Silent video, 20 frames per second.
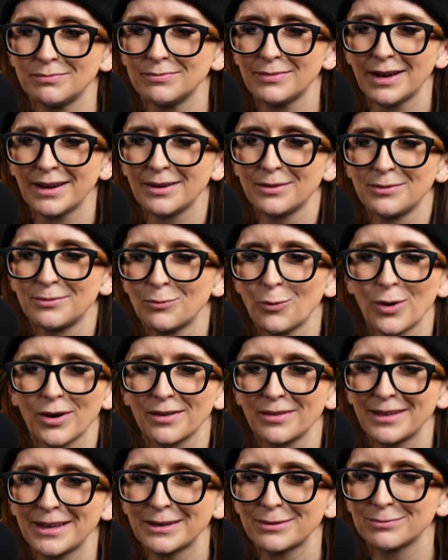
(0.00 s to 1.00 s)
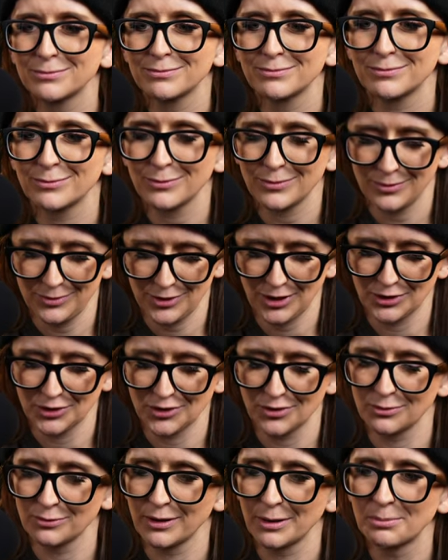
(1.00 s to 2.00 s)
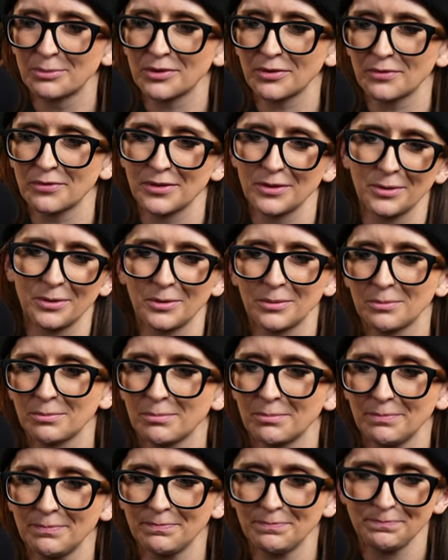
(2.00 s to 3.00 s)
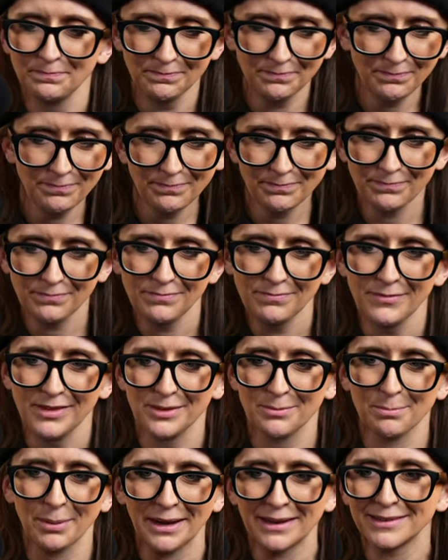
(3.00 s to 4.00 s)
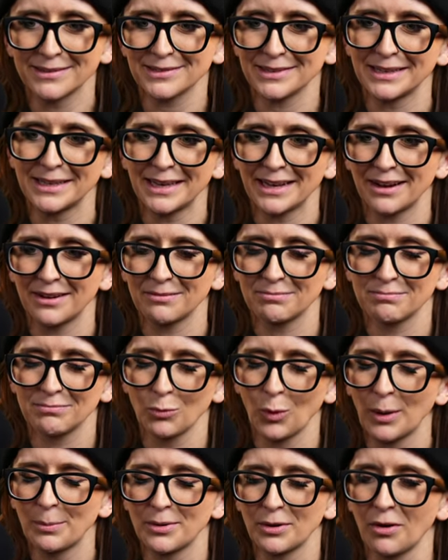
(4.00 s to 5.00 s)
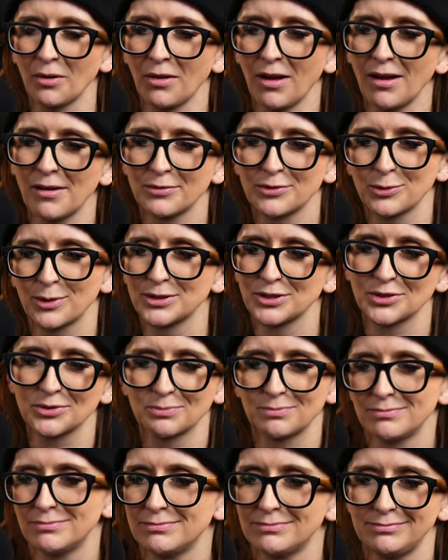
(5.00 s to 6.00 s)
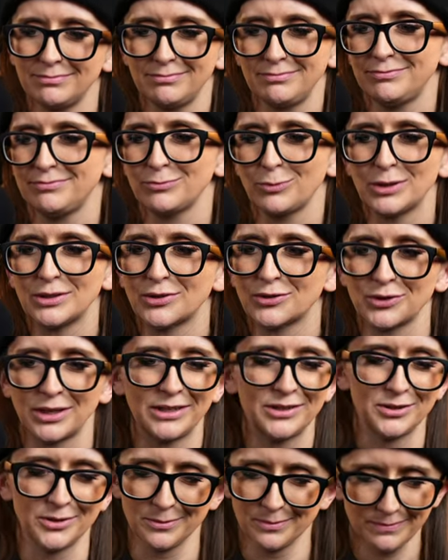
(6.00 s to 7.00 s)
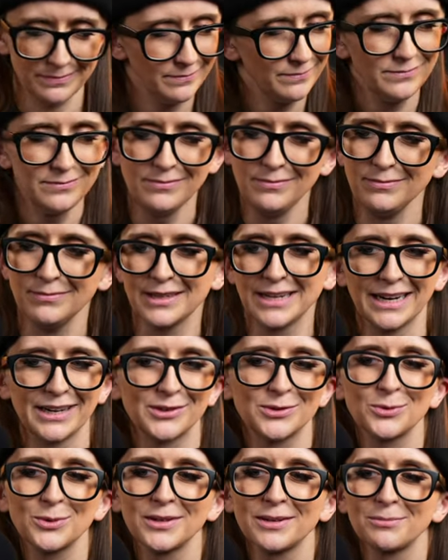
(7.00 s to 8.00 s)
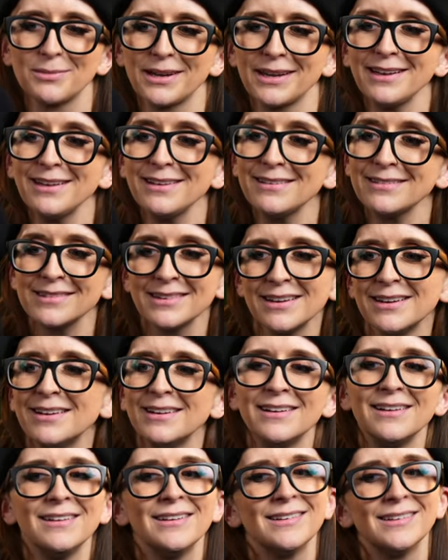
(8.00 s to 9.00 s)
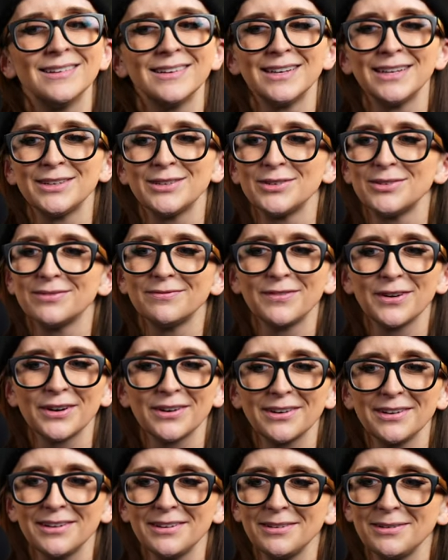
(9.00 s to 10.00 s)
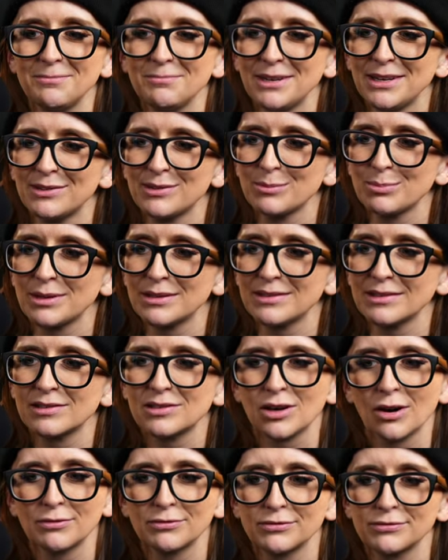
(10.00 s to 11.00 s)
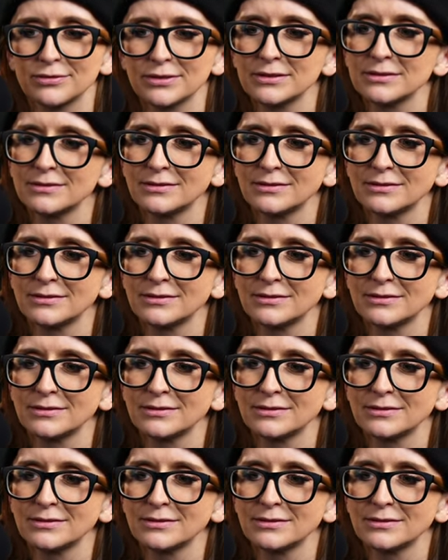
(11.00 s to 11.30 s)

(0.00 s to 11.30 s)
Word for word: I didn't want to like touch the rims of the base and get it wipe it all off. So I just went straight to the next one in my hand. Very easy peasy stuff.